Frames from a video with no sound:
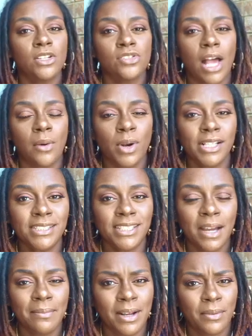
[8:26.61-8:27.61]
So I wanted to
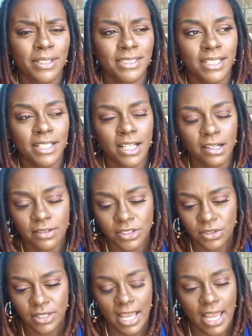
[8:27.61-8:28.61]
come and I want to encourage
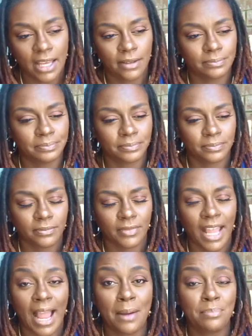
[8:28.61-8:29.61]
you that
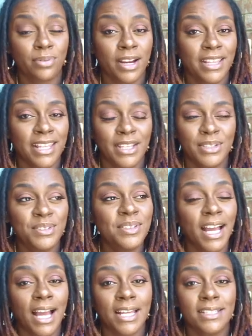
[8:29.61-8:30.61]
I pray that you
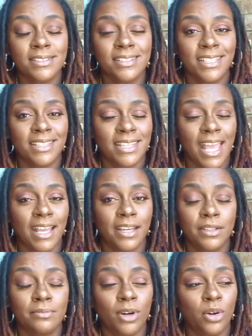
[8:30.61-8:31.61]
guys get that
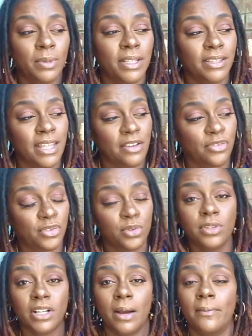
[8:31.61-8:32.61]
good moment, that
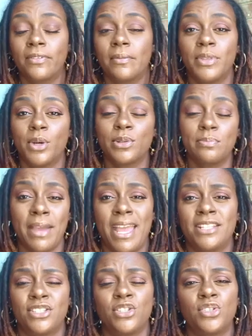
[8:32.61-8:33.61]
fruit come from those
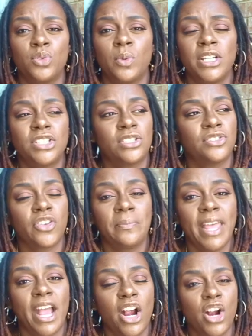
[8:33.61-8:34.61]
bad situations,
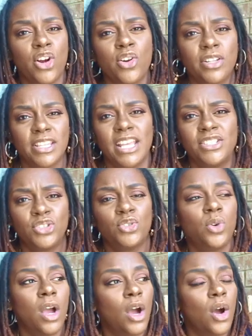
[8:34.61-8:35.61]
from that hurt that
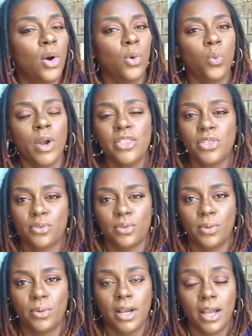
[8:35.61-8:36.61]
you went
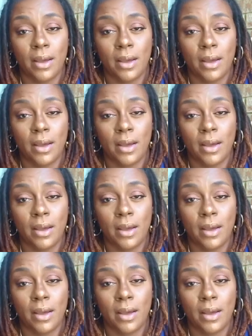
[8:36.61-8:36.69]
through